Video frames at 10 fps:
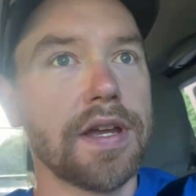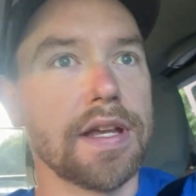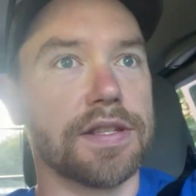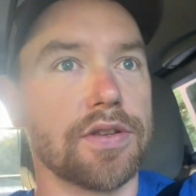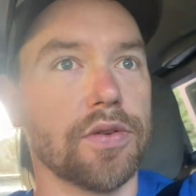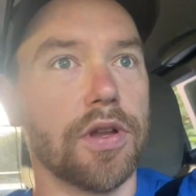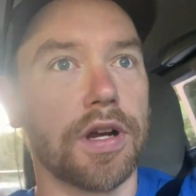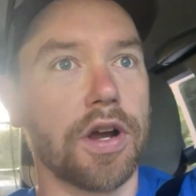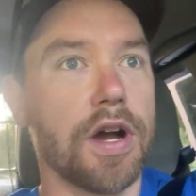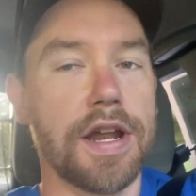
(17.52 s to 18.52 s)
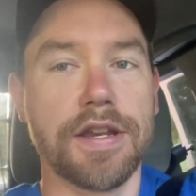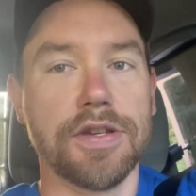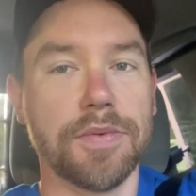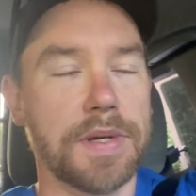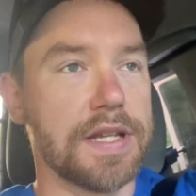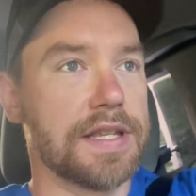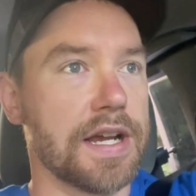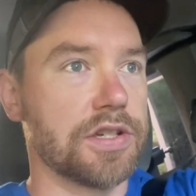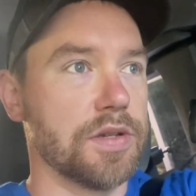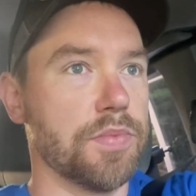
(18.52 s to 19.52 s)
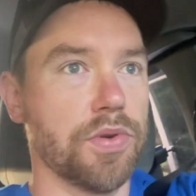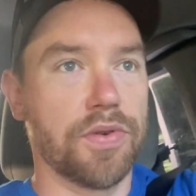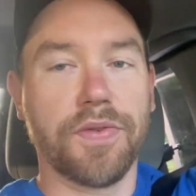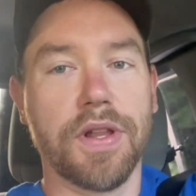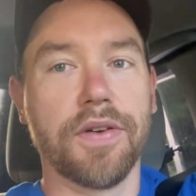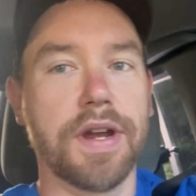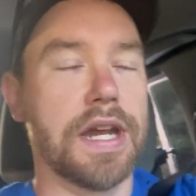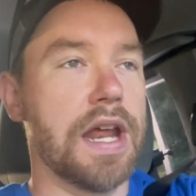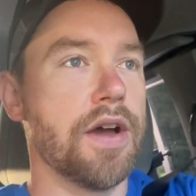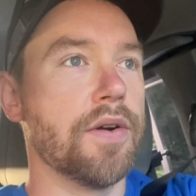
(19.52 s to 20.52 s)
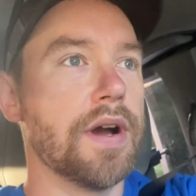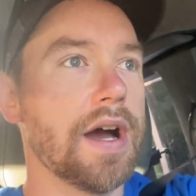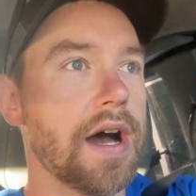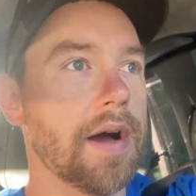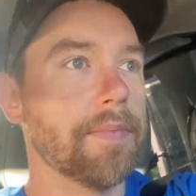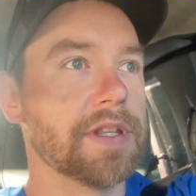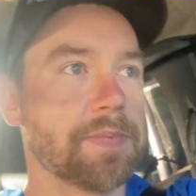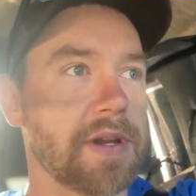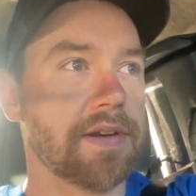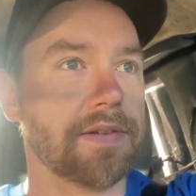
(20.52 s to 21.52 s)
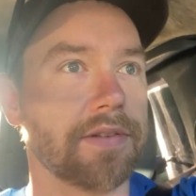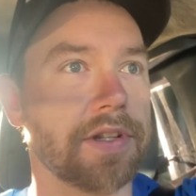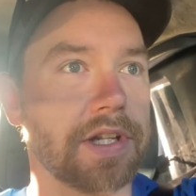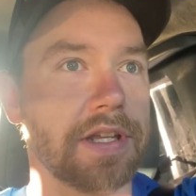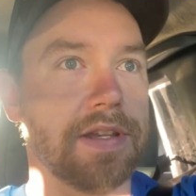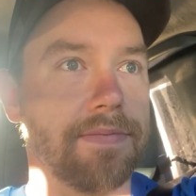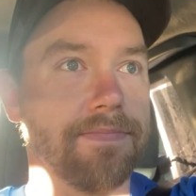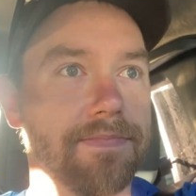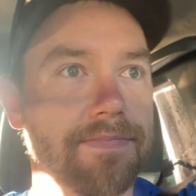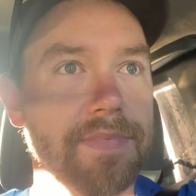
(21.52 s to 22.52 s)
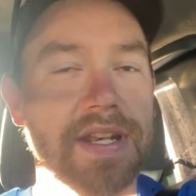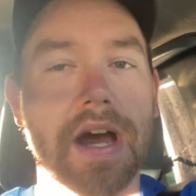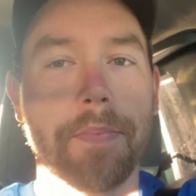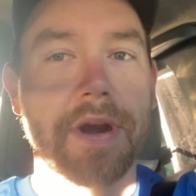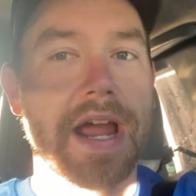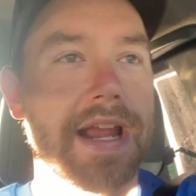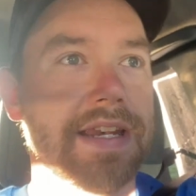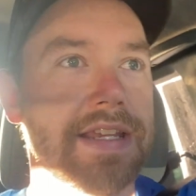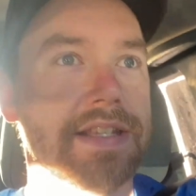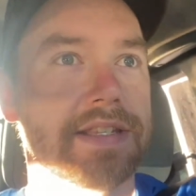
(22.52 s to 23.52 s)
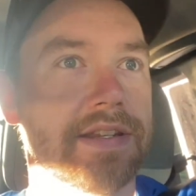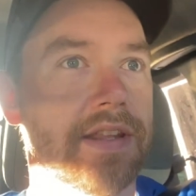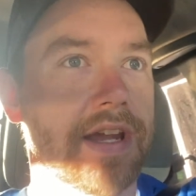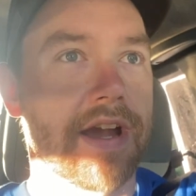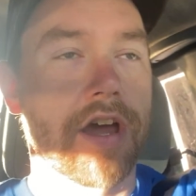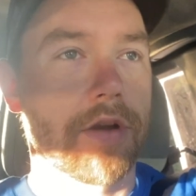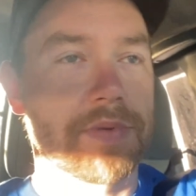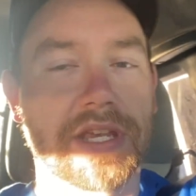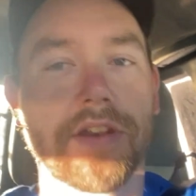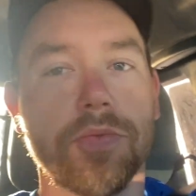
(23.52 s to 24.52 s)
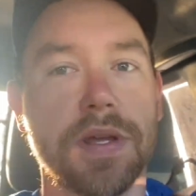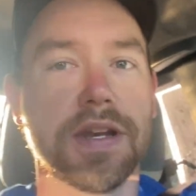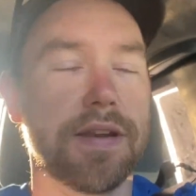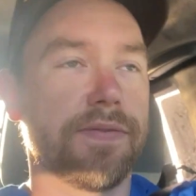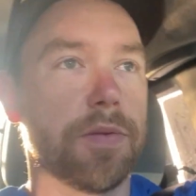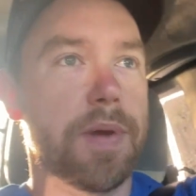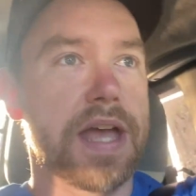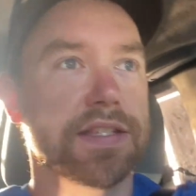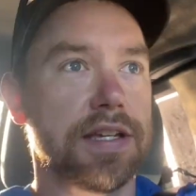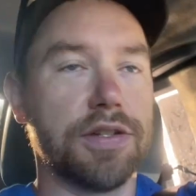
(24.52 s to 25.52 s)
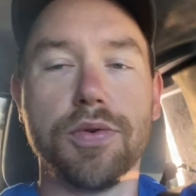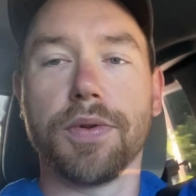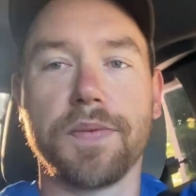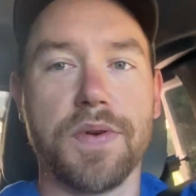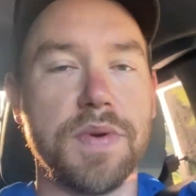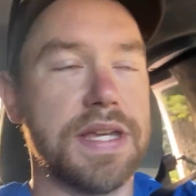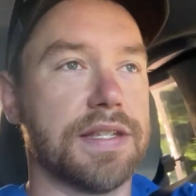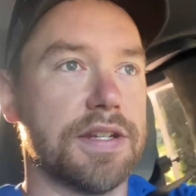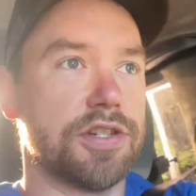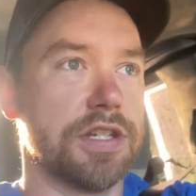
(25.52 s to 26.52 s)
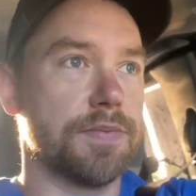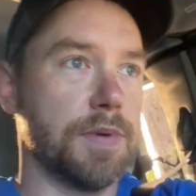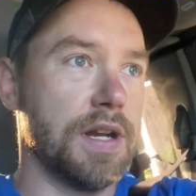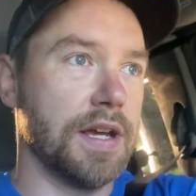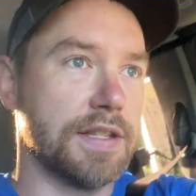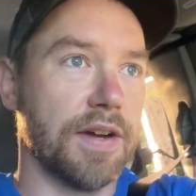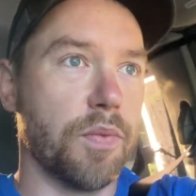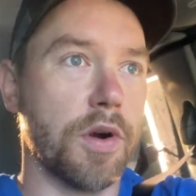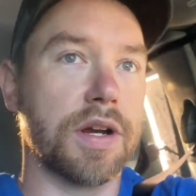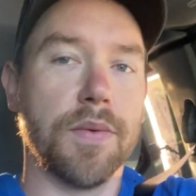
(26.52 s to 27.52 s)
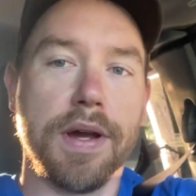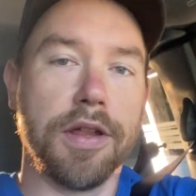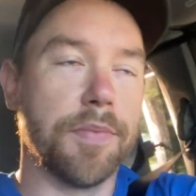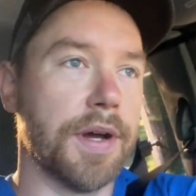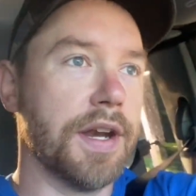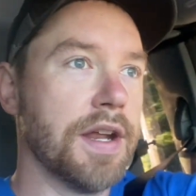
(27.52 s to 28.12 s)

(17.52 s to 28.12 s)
It's no longer hot and humid. It's actually beautiful out right now. Um, it's been literally mid to upper 90s and like 100% humidity for the past like two or three weeks, and it's just been a tough working weather, but